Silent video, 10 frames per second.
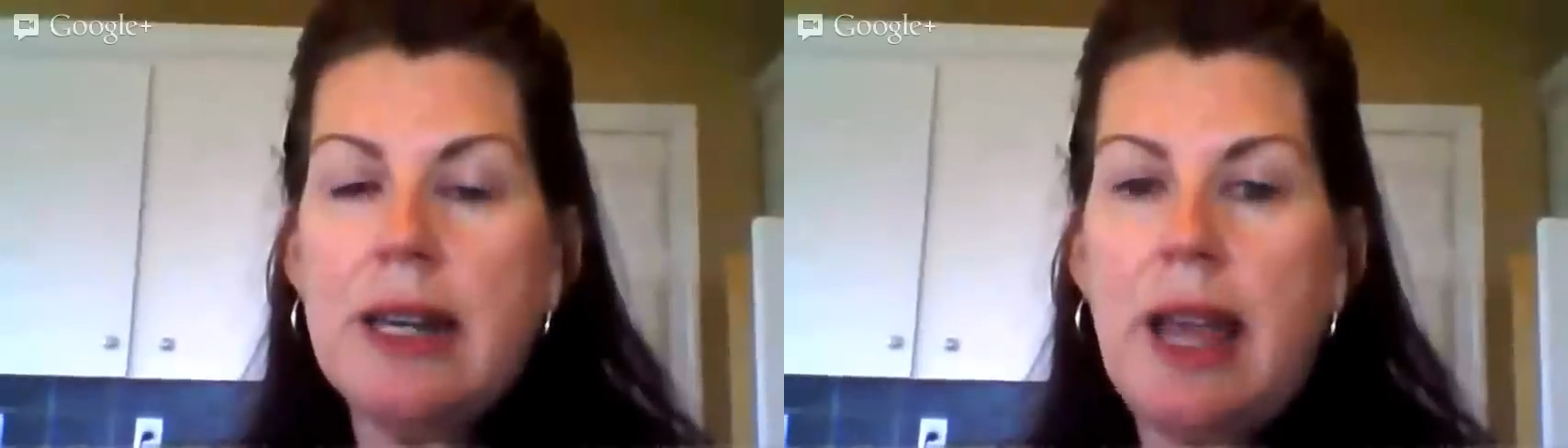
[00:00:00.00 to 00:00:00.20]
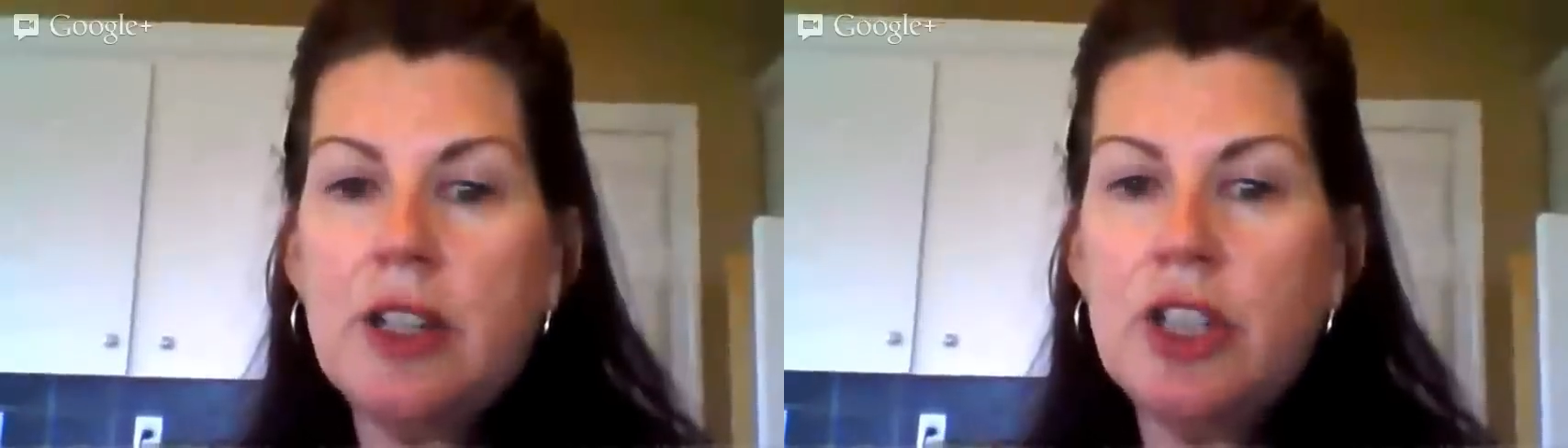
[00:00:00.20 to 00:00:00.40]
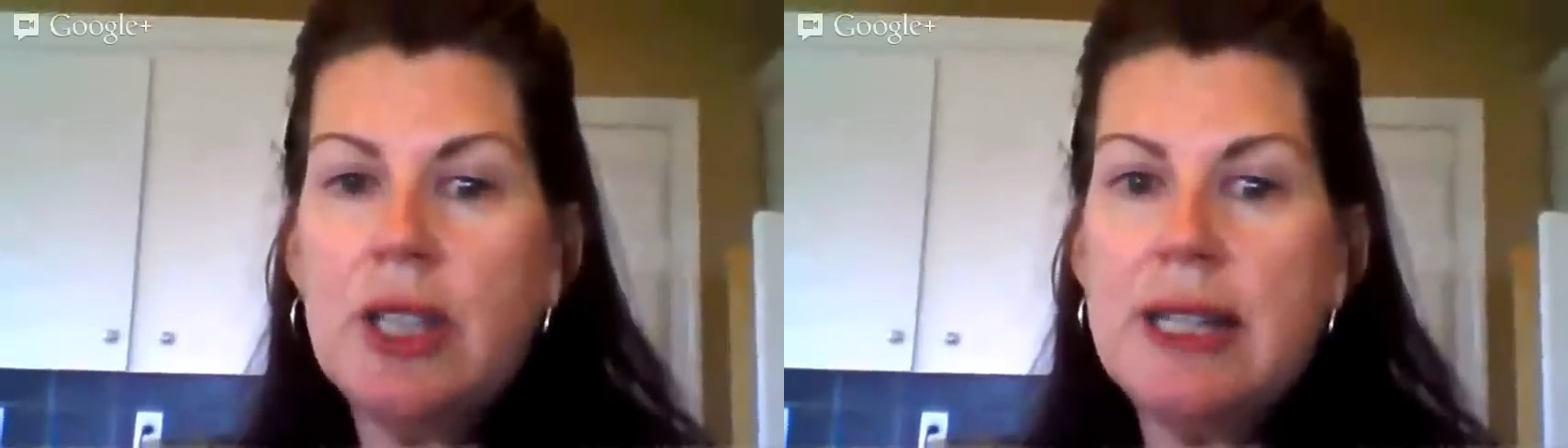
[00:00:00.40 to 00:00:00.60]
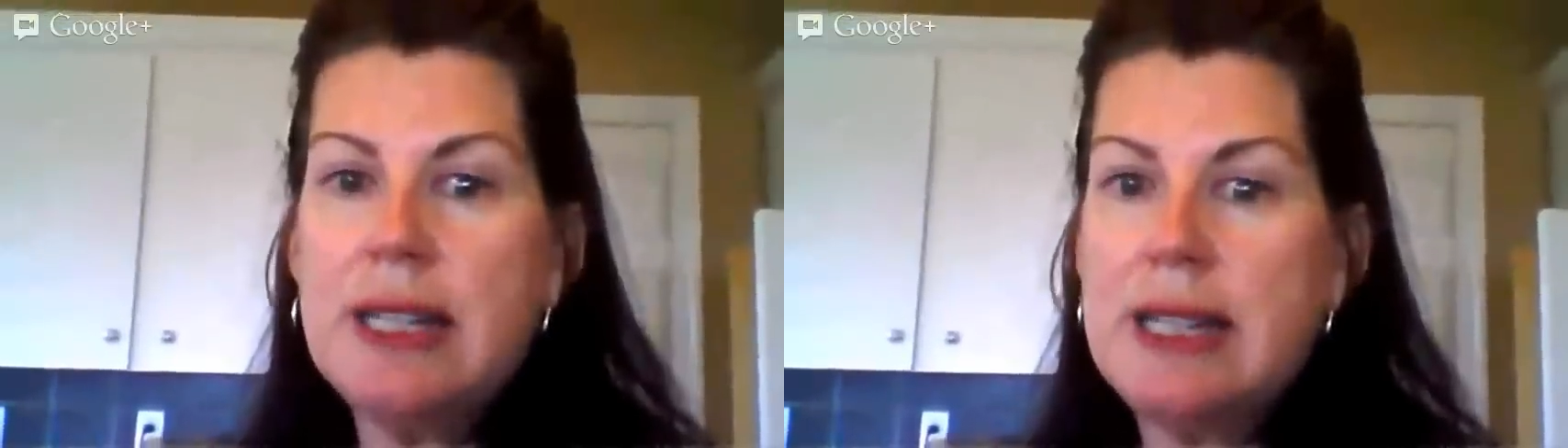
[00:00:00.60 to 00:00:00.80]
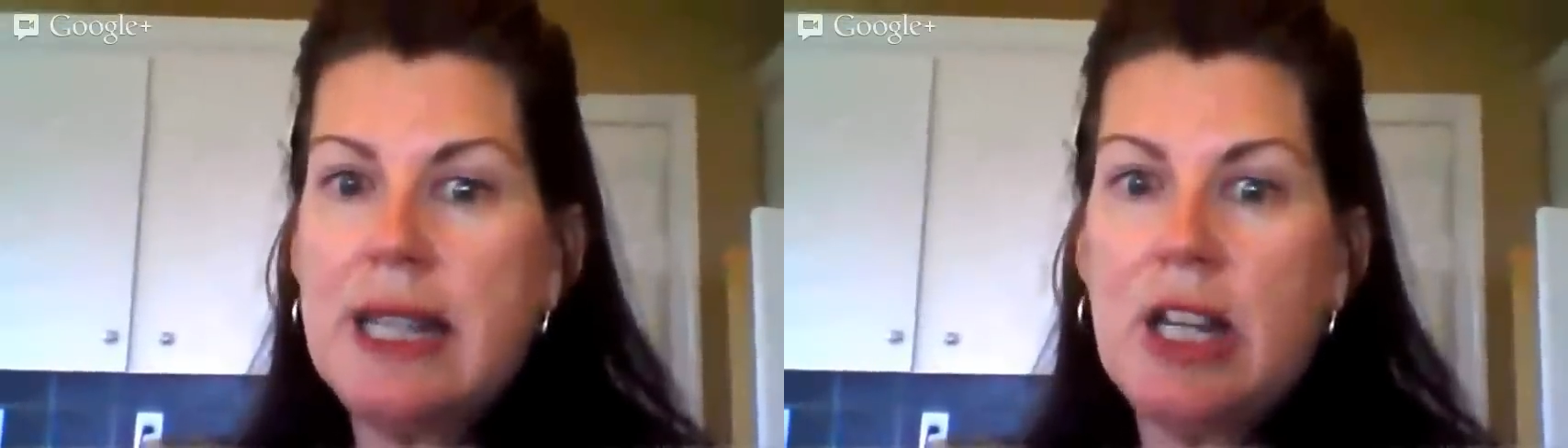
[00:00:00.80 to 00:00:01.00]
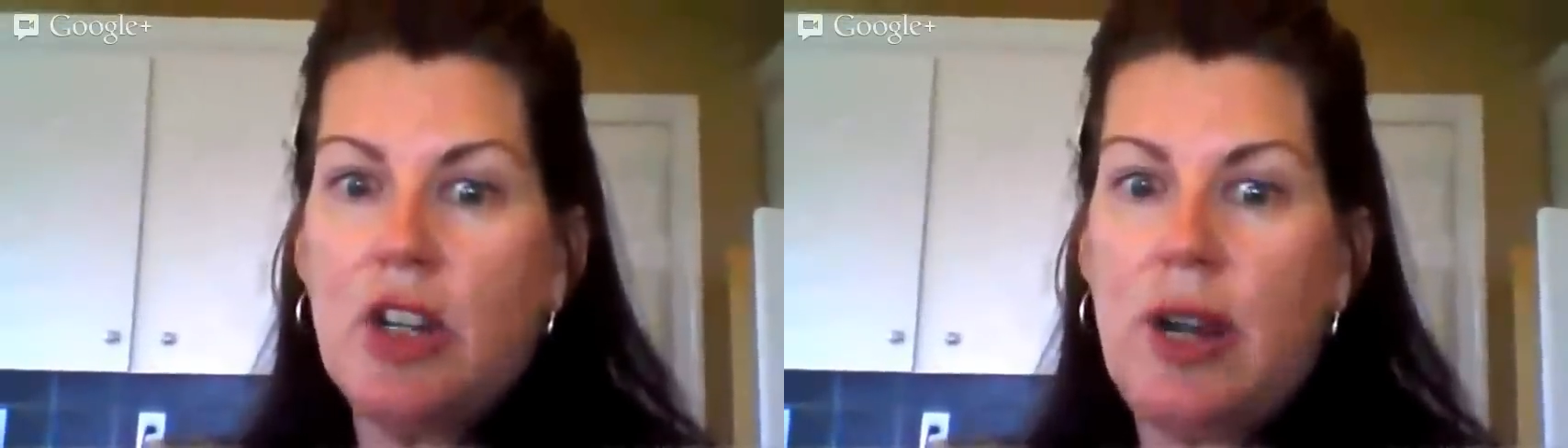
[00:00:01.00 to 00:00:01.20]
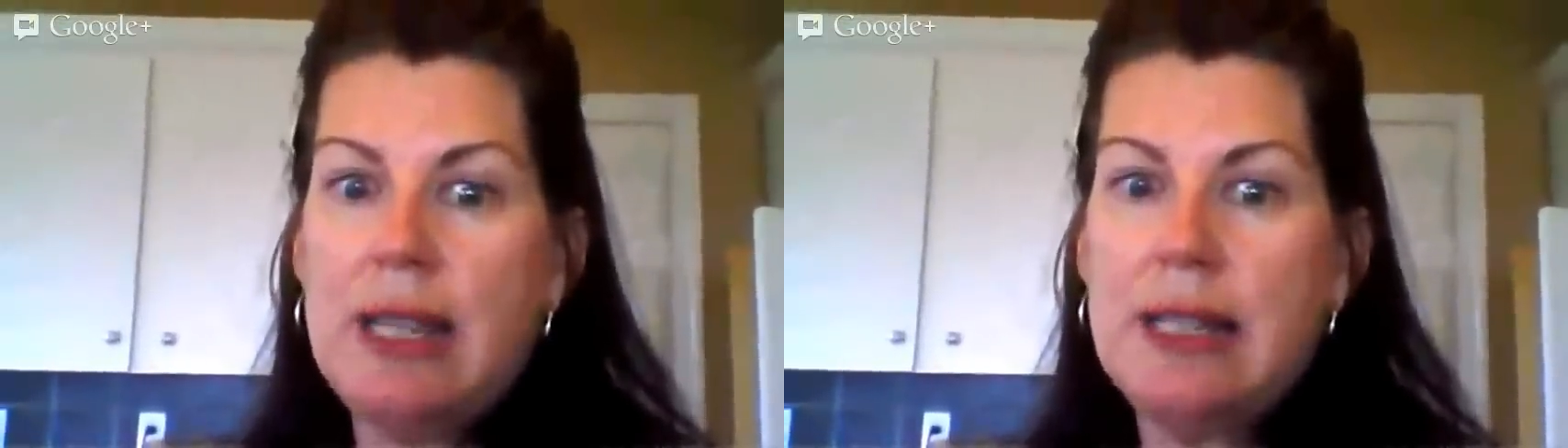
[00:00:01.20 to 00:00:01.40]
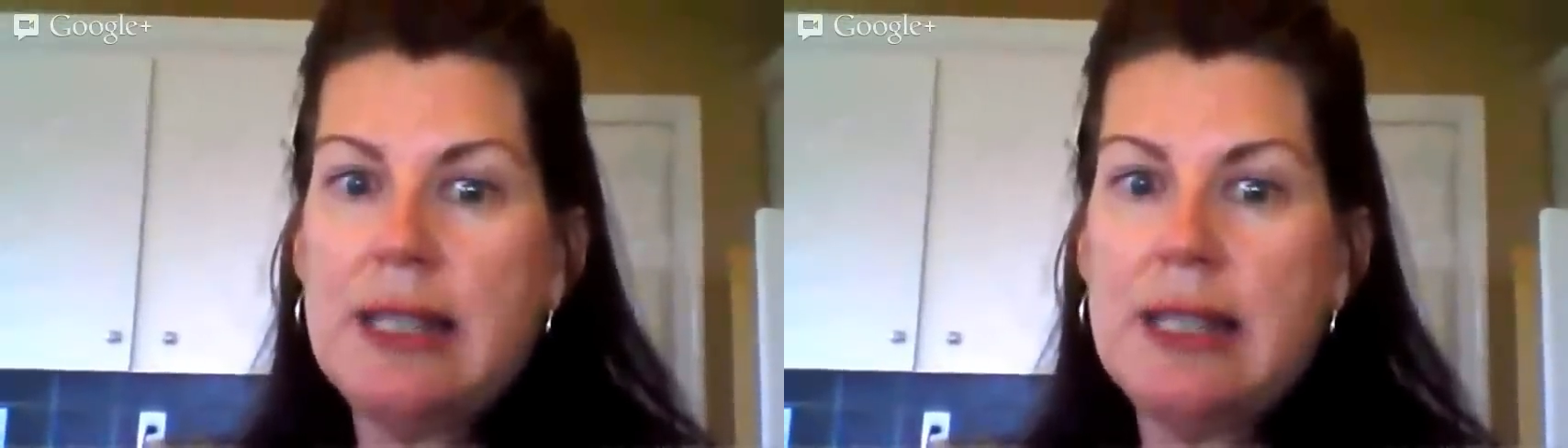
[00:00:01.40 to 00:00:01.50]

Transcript: it actually disintegrates